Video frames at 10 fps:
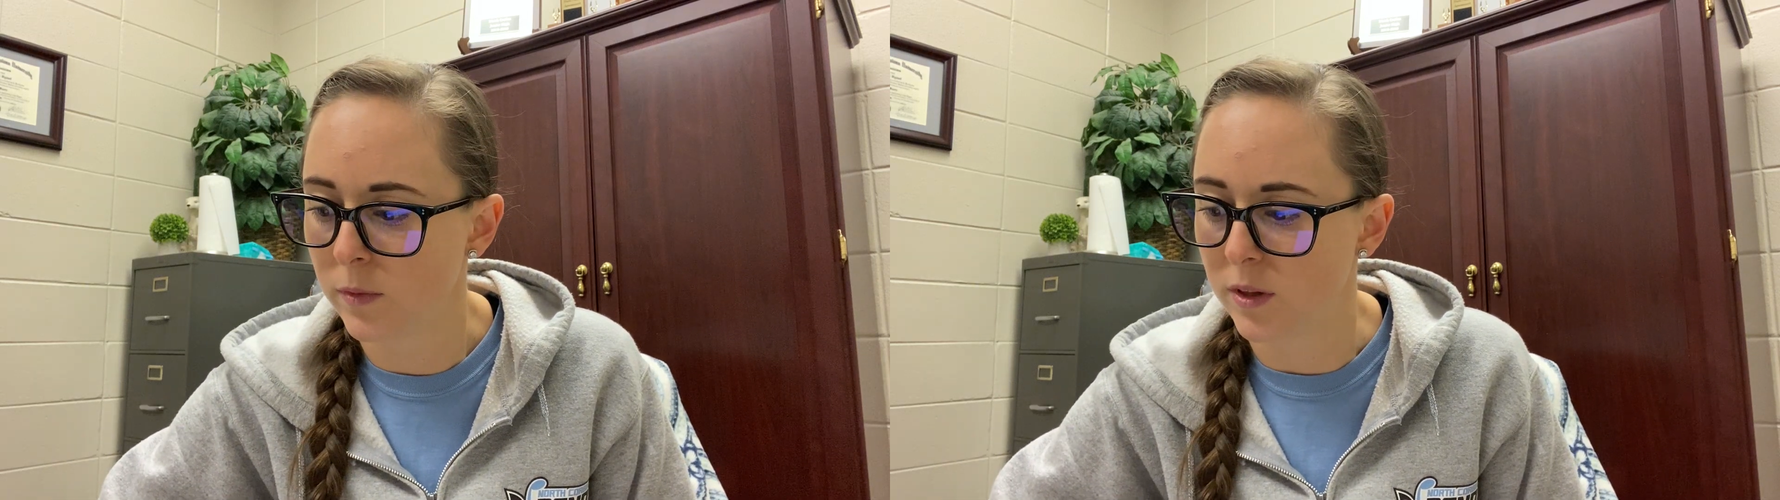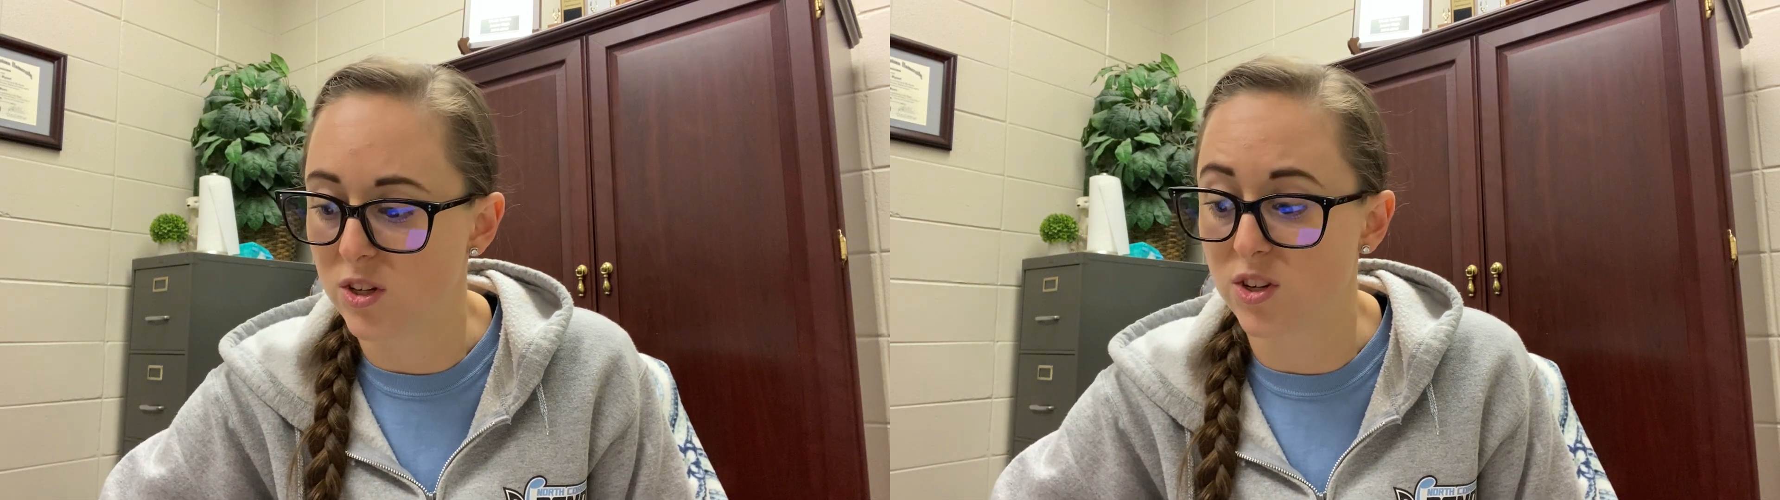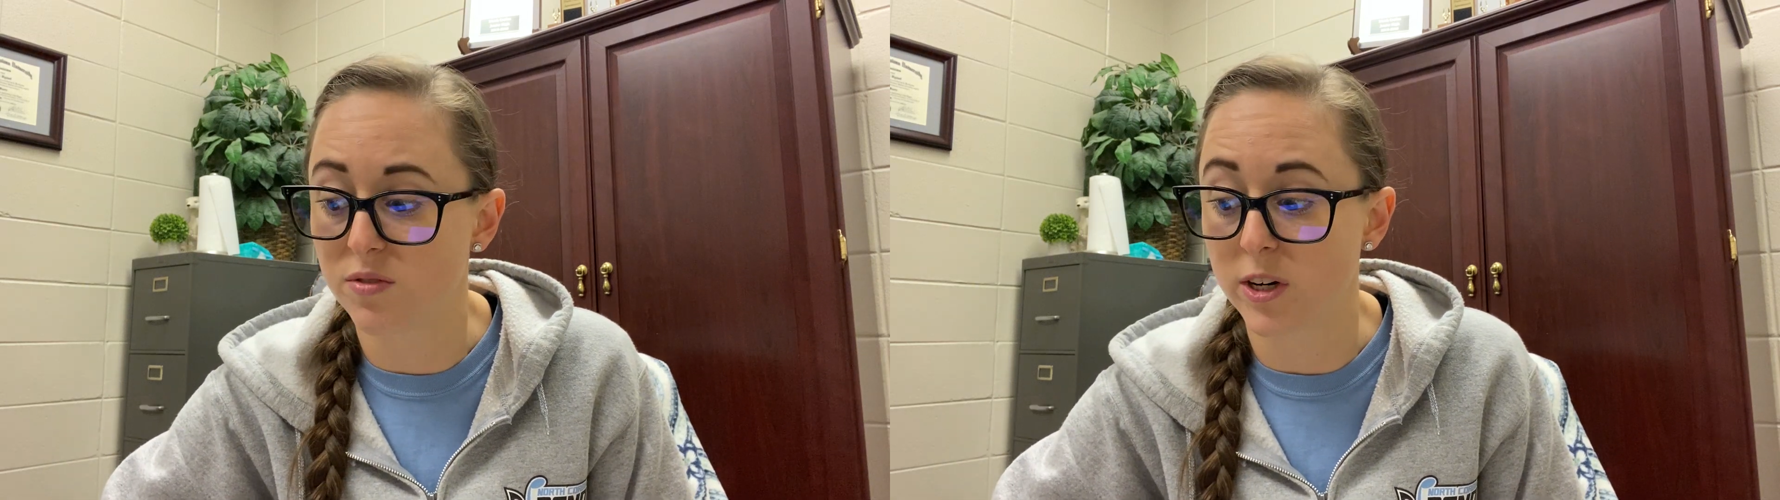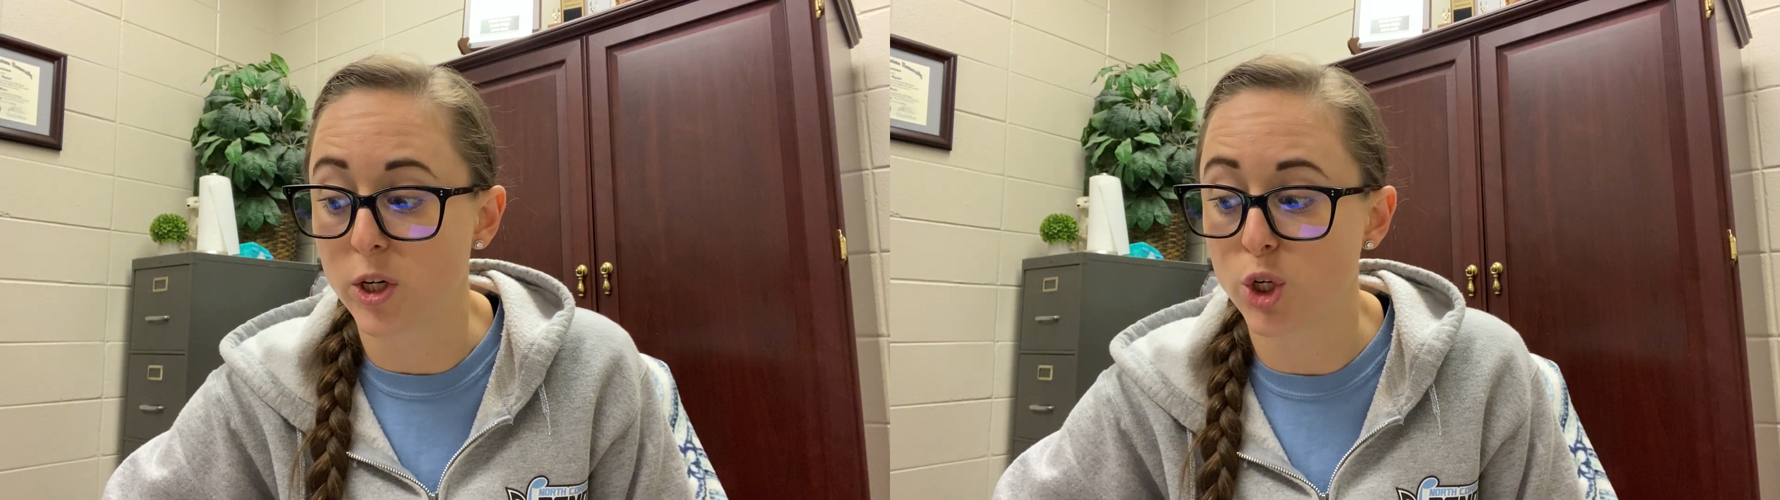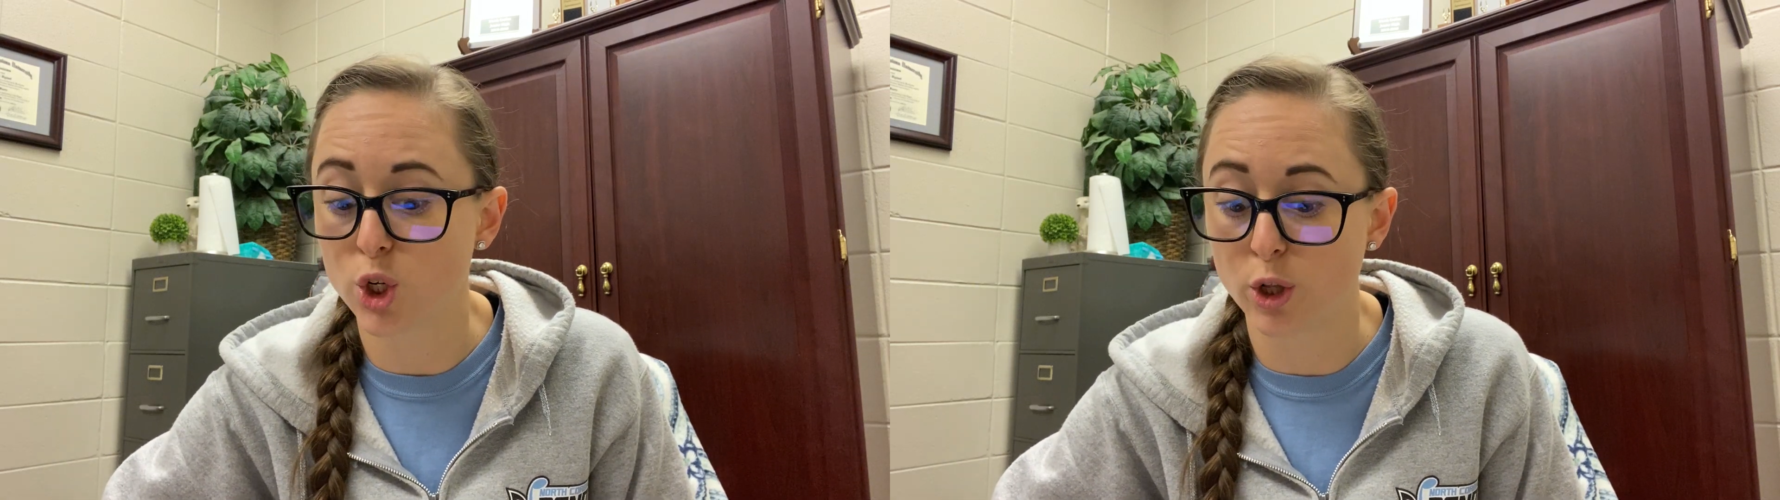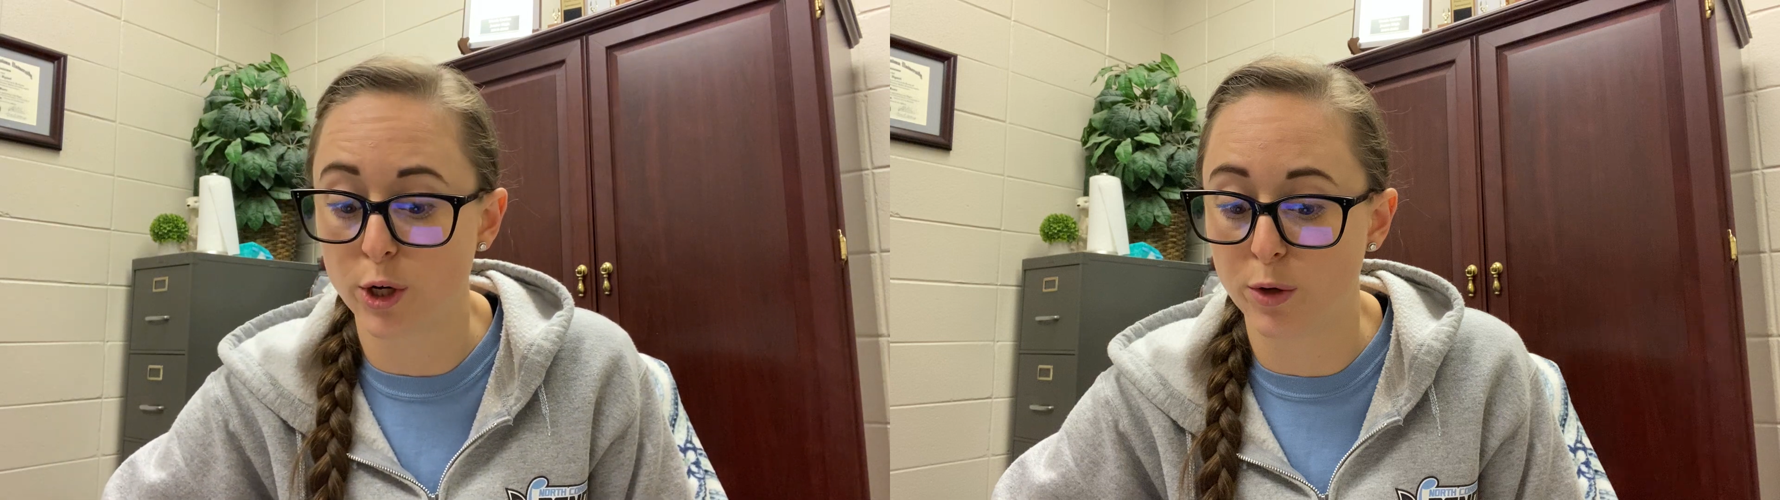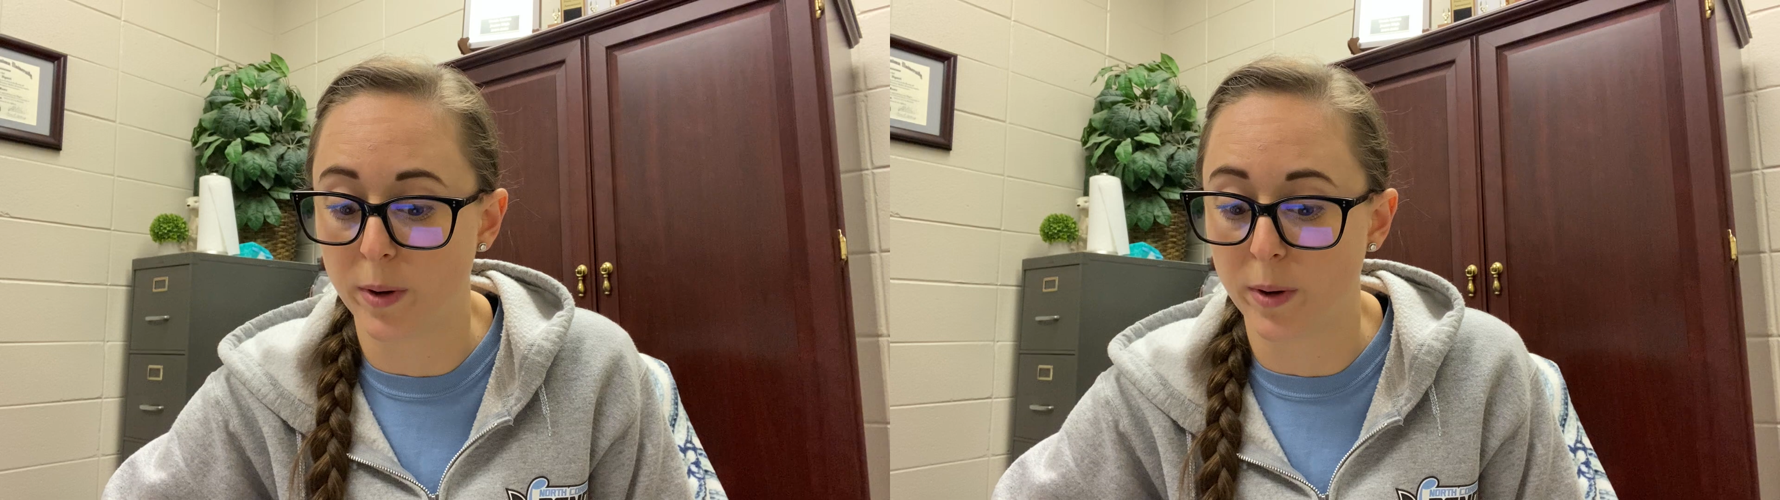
This is very slow,